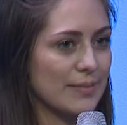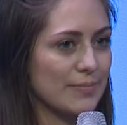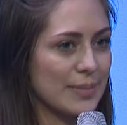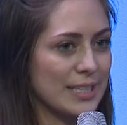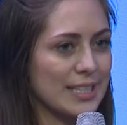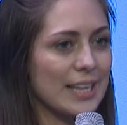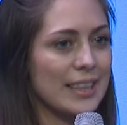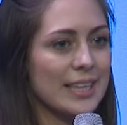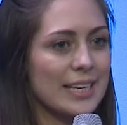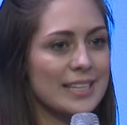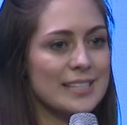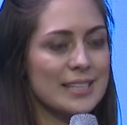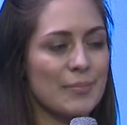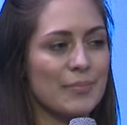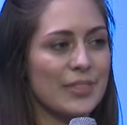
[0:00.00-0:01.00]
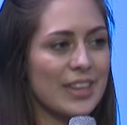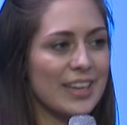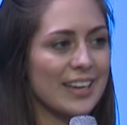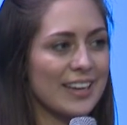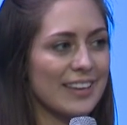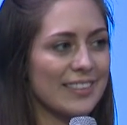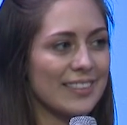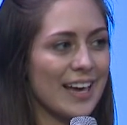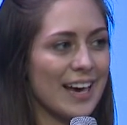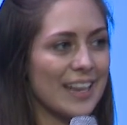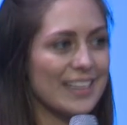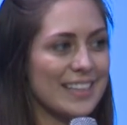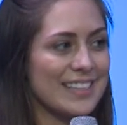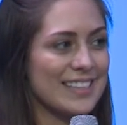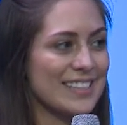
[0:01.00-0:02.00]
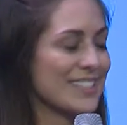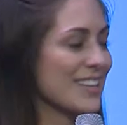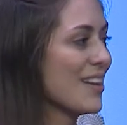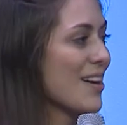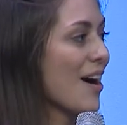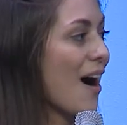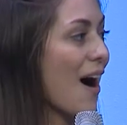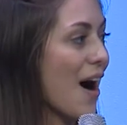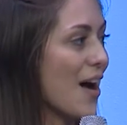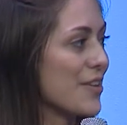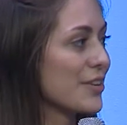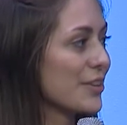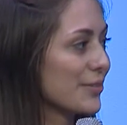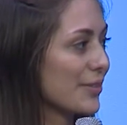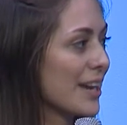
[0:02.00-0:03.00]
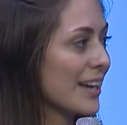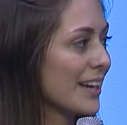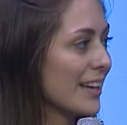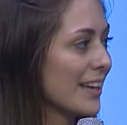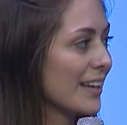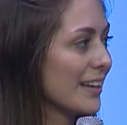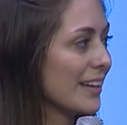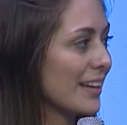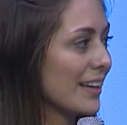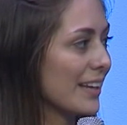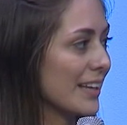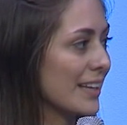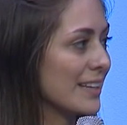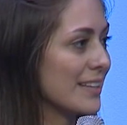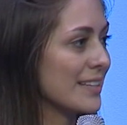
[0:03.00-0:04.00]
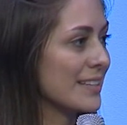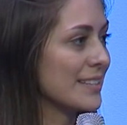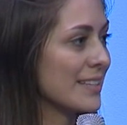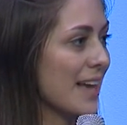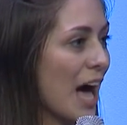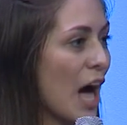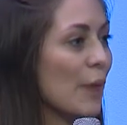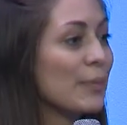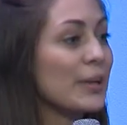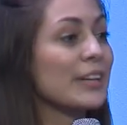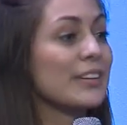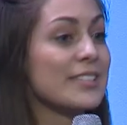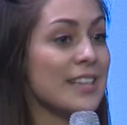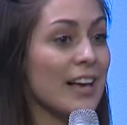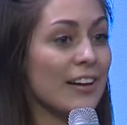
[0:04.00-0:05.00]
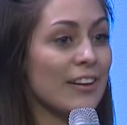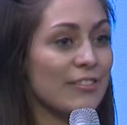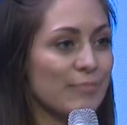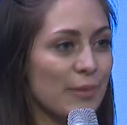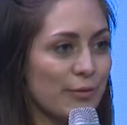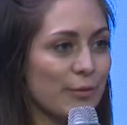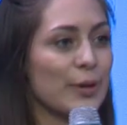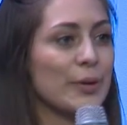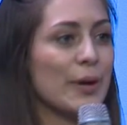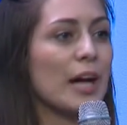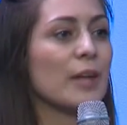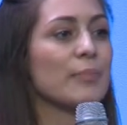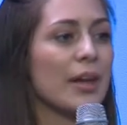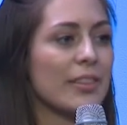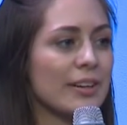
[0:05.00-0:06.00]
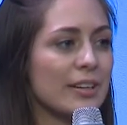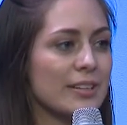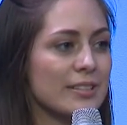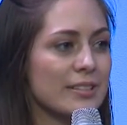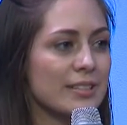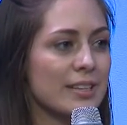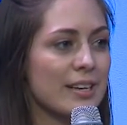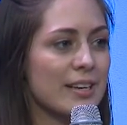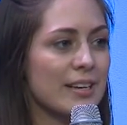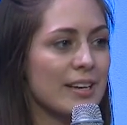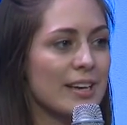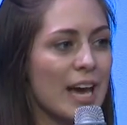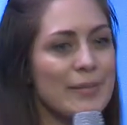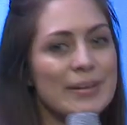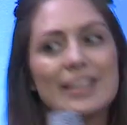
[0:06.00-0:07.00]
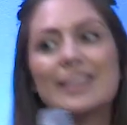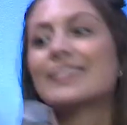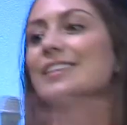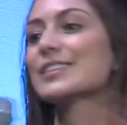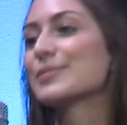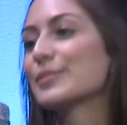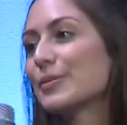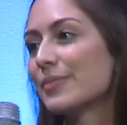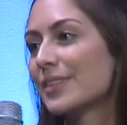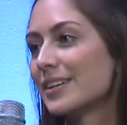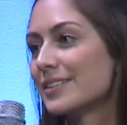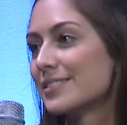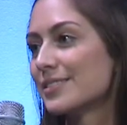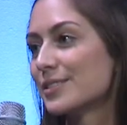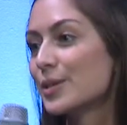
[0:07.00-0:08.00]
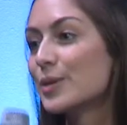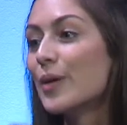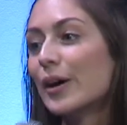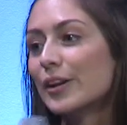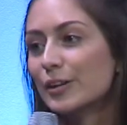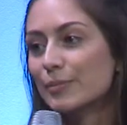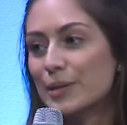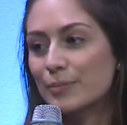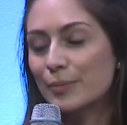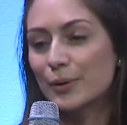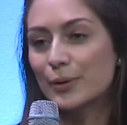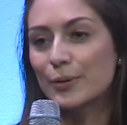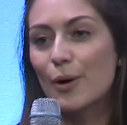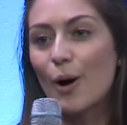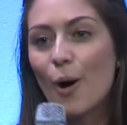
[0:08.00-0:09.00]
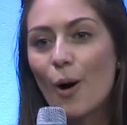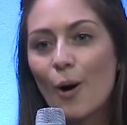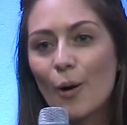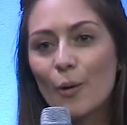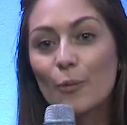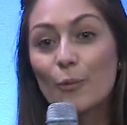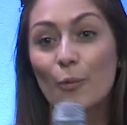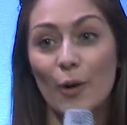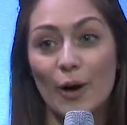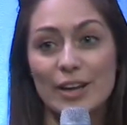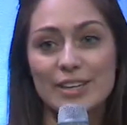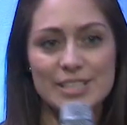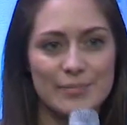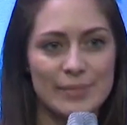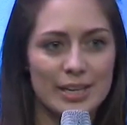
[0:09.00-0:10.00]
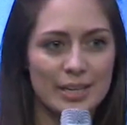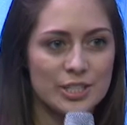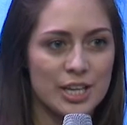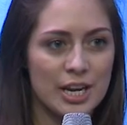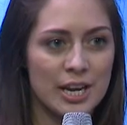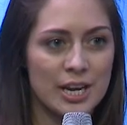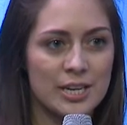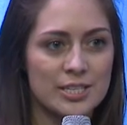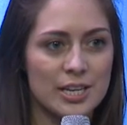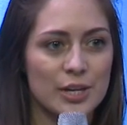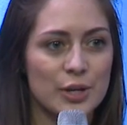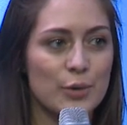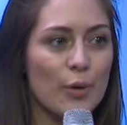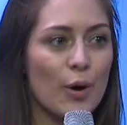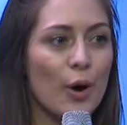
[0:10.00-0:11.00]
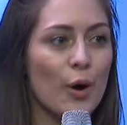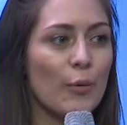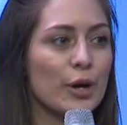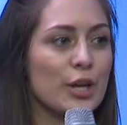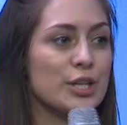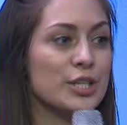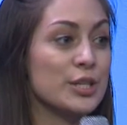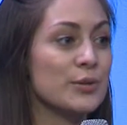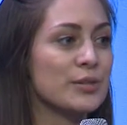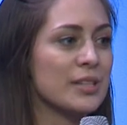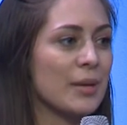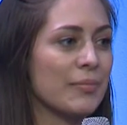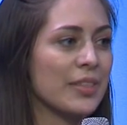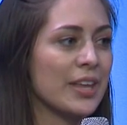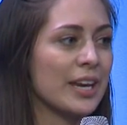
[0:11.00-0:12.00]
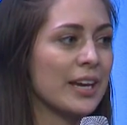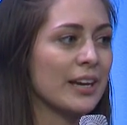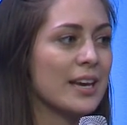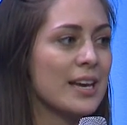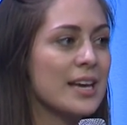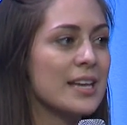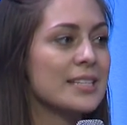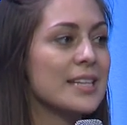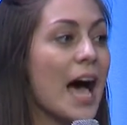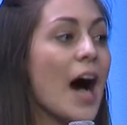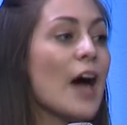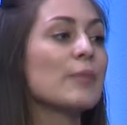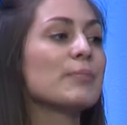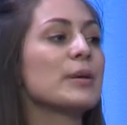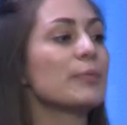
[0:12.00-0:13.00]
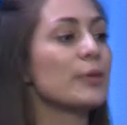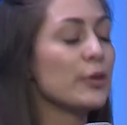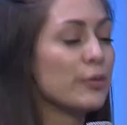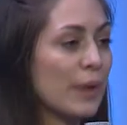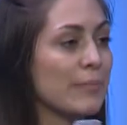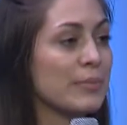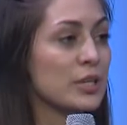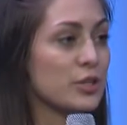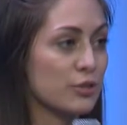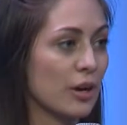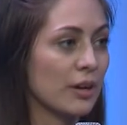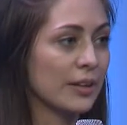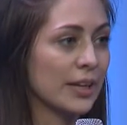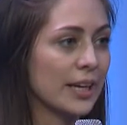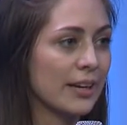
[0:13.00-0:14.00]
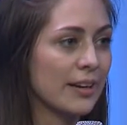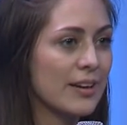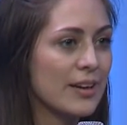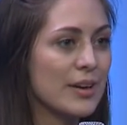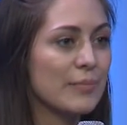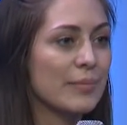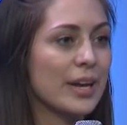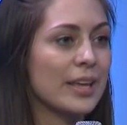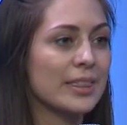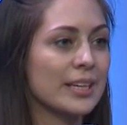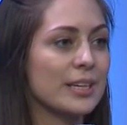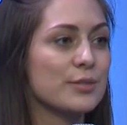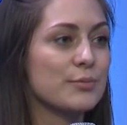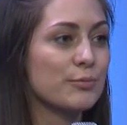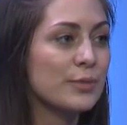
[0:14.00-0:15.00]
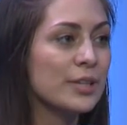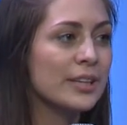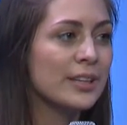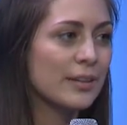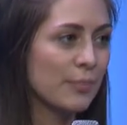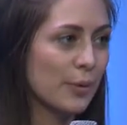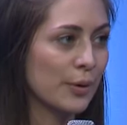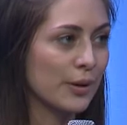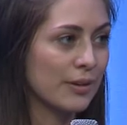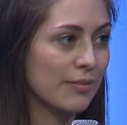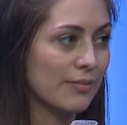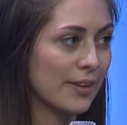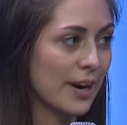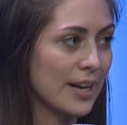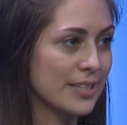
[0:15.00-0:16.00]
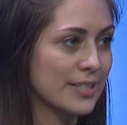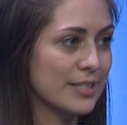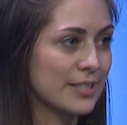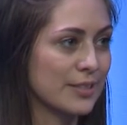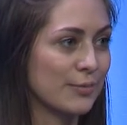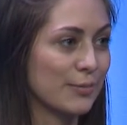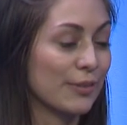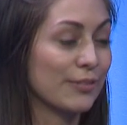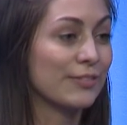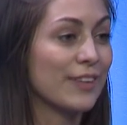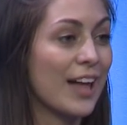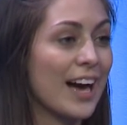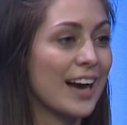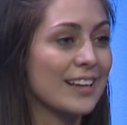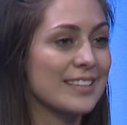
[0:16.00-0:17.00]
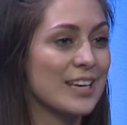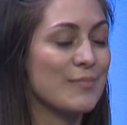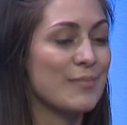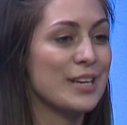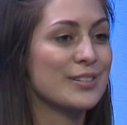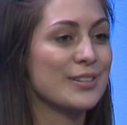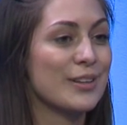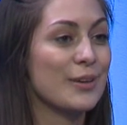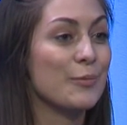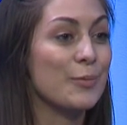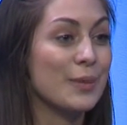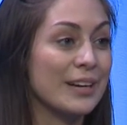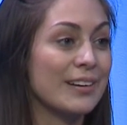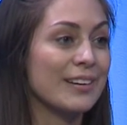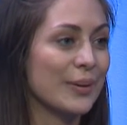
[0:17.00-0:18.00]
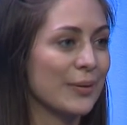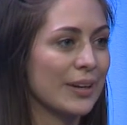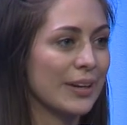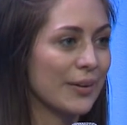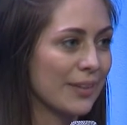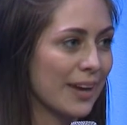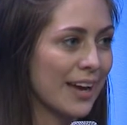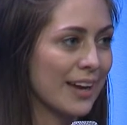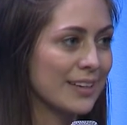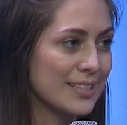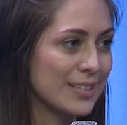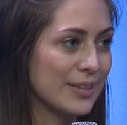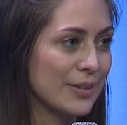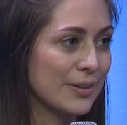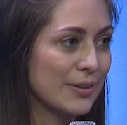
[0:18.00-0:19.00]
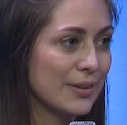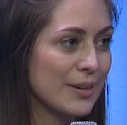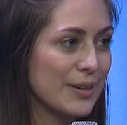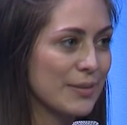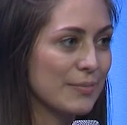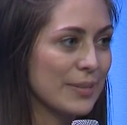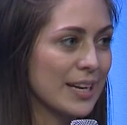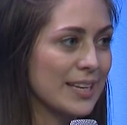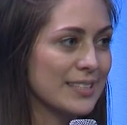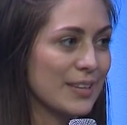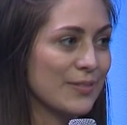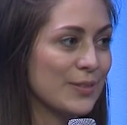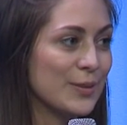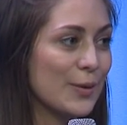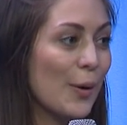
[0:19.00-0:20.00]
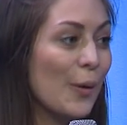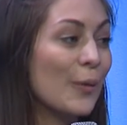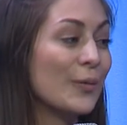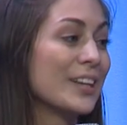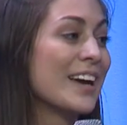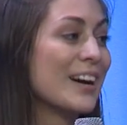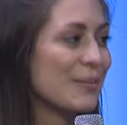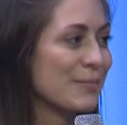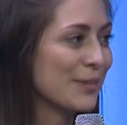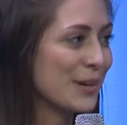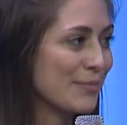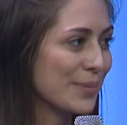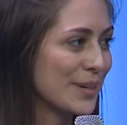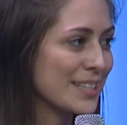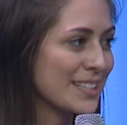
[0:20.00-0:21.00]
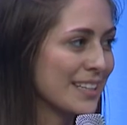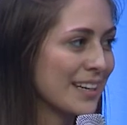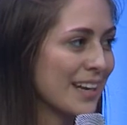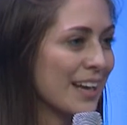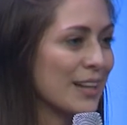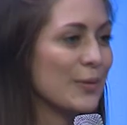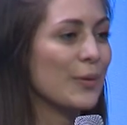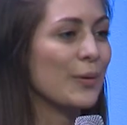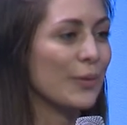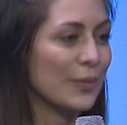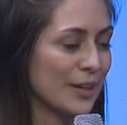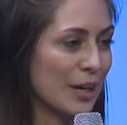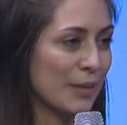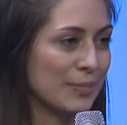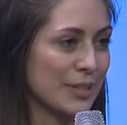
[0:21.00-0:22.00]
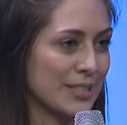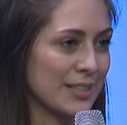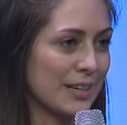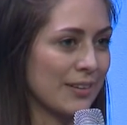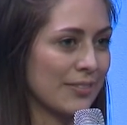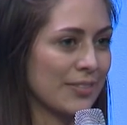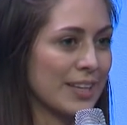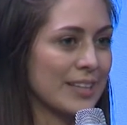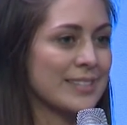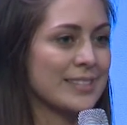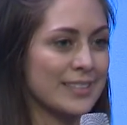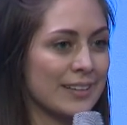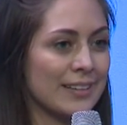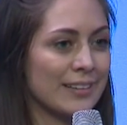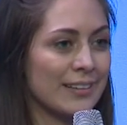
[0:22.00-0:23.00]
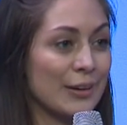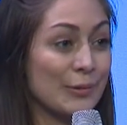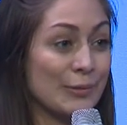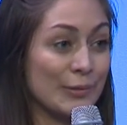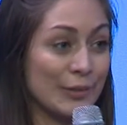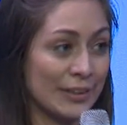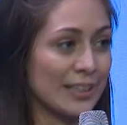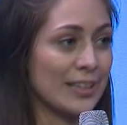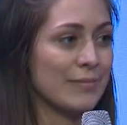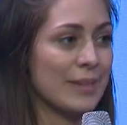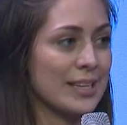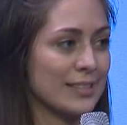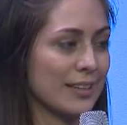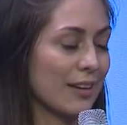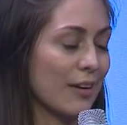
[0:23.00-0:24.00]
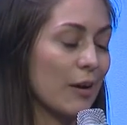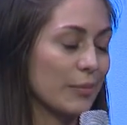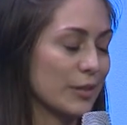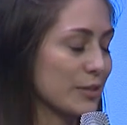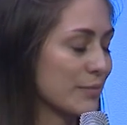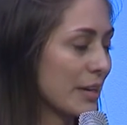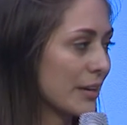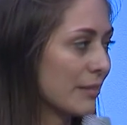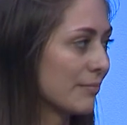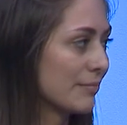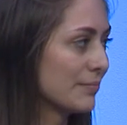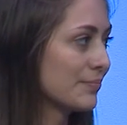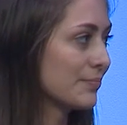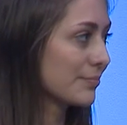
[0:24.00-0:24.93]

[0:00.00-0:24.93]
Because I think something that is underrated is helping yourself before you help others. I mean, in this room, there's 200 people who all want to make a change and who all want to do something to help people who might be struggling. But I think it's really important for us to reflect and make sure that we're doing okay, too. Because if you only help one person and you only help yourself, that's still a really amazing accomplishment.